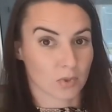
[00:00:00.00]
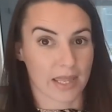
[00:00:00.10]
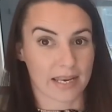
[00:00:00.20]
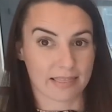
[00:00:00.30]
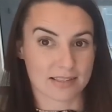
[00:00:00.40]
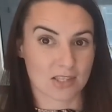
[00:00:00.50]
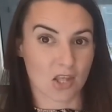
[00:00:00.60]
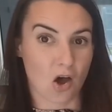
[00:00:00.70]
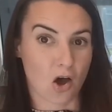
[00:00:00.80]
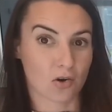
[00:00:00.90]
we're letting this
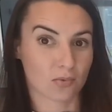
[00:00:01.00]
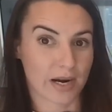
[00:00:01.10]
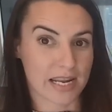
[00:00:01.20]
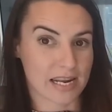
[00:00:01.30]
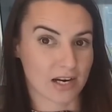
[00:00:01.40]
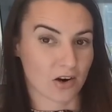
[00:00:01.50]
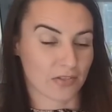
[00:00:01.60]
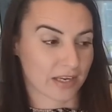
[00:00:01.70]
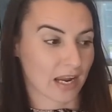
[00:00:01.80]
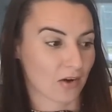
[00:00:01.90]
thaw right here on the